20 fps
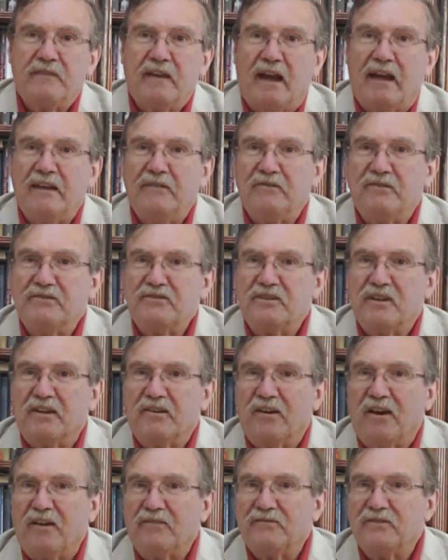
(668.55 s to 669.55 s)
I even
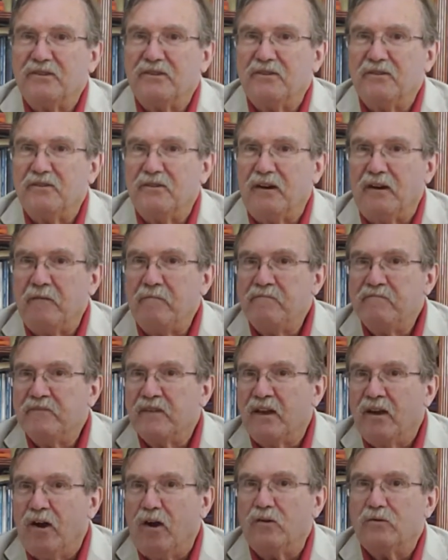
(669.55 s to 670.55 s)
sent off to
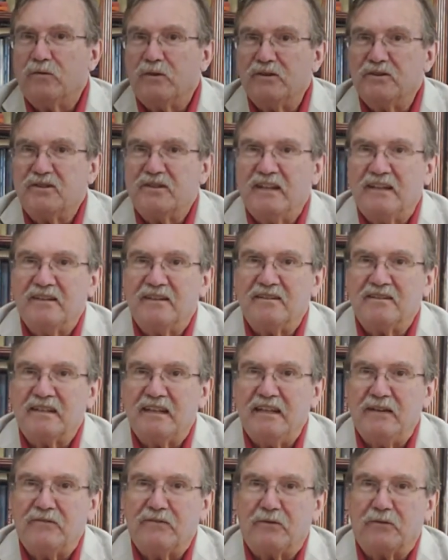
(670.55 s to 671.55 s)
Oak Ridge,
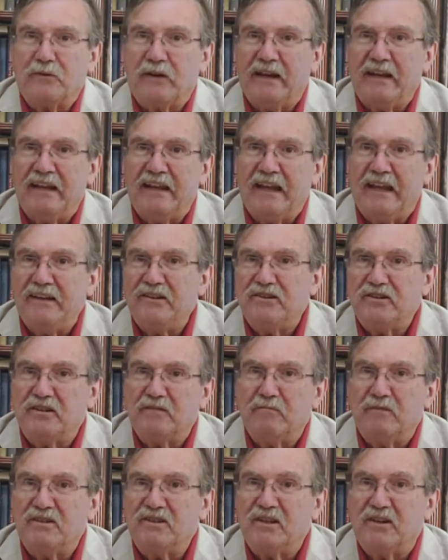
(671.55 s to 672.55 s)
Tennessee for
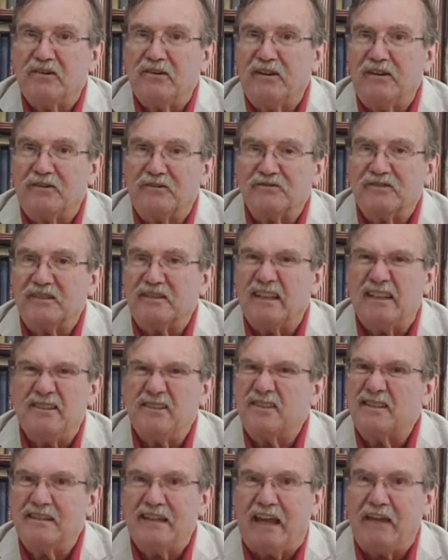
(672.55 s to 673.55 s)
radiation materials that they
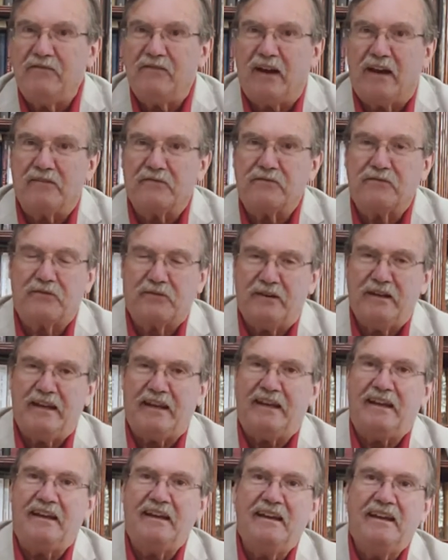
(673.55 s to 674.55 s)
just gave out
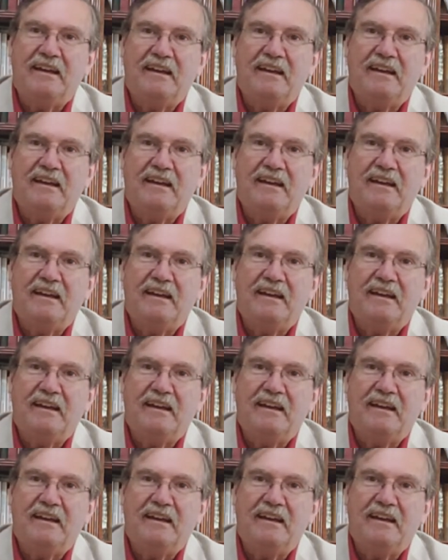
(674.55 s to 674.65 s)
free.